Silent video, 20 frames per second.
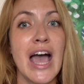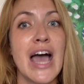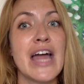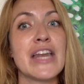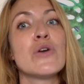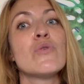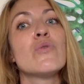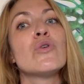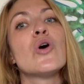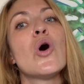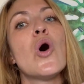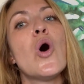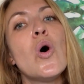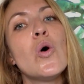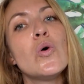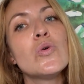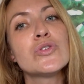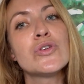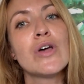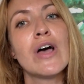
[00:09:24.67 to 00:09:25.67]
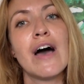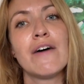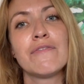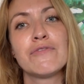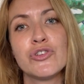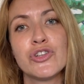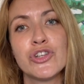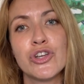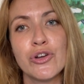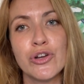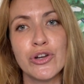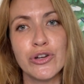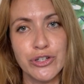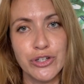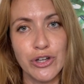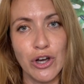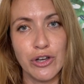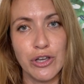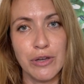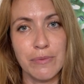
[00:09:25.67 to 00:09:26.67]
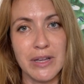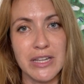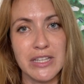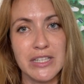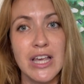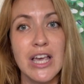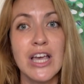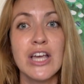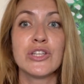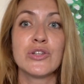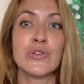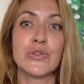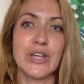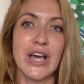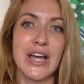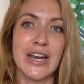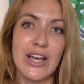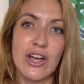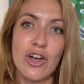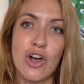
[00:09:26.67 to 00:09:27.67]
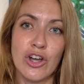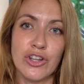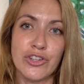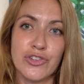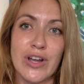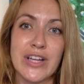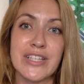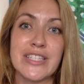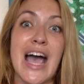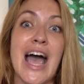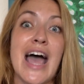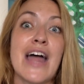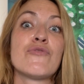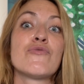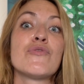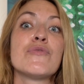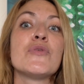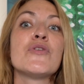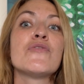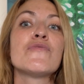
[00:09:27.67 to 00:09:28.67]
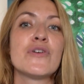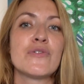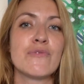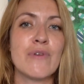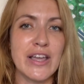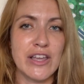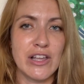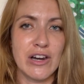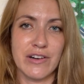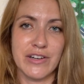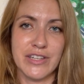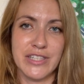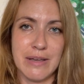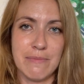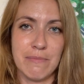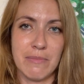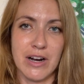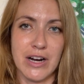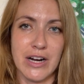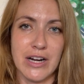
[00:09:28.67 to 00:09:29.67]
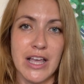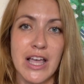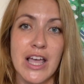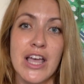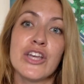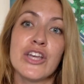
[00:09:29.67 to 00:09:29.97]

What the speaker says: And you will also have to share your documents to sign a contract and remove the regular SIM card,